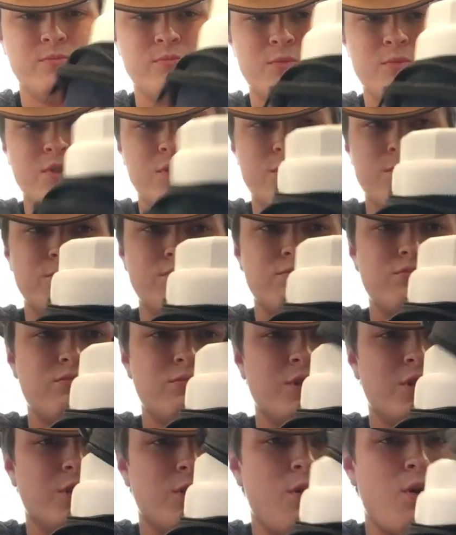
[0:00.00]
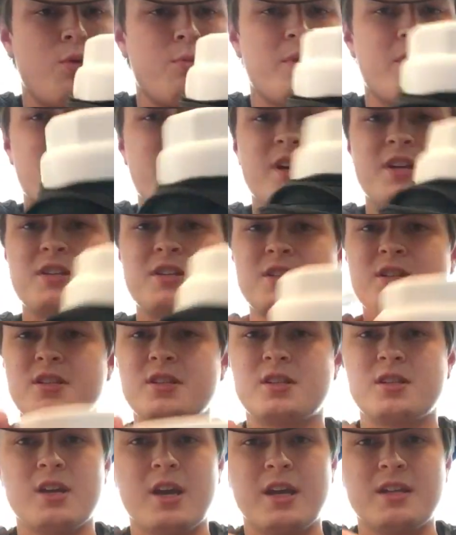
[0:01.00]
you open
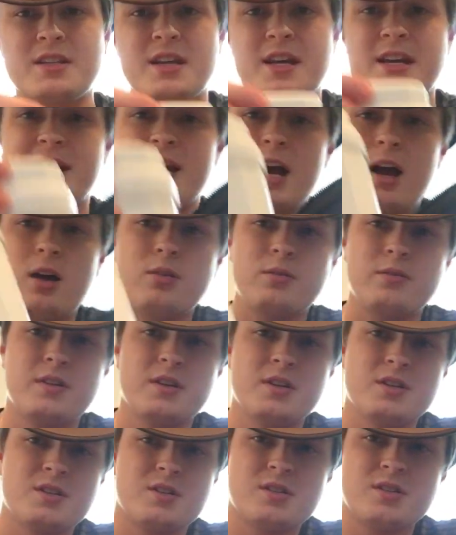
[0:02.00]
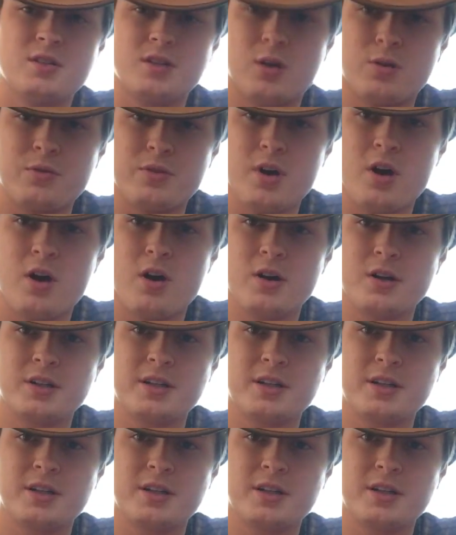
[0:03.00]
this and take out this the hard